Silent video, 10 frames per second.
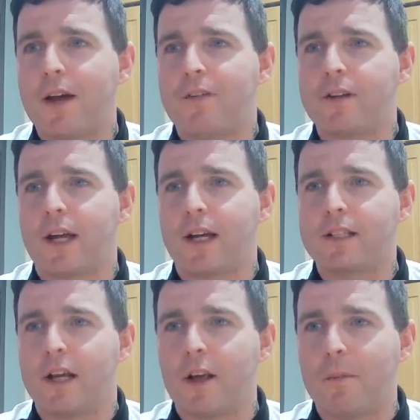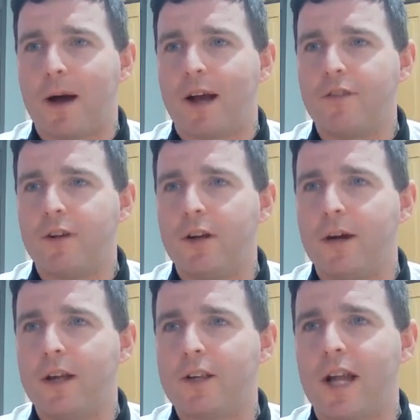Defo take Coutinho back. Andrew
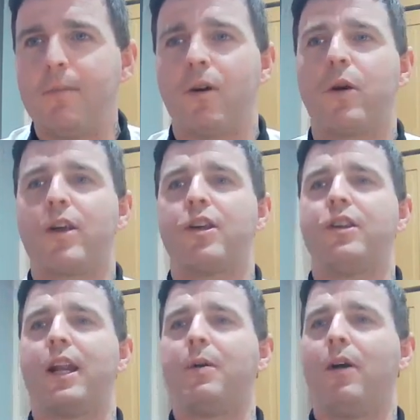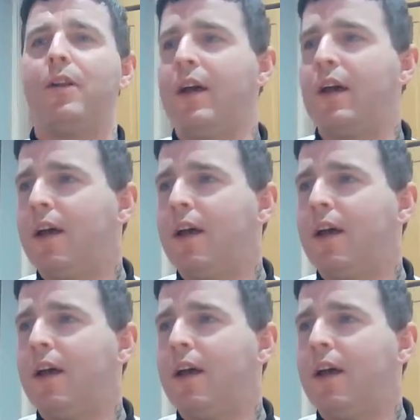Lewis. Any more questions, anyone?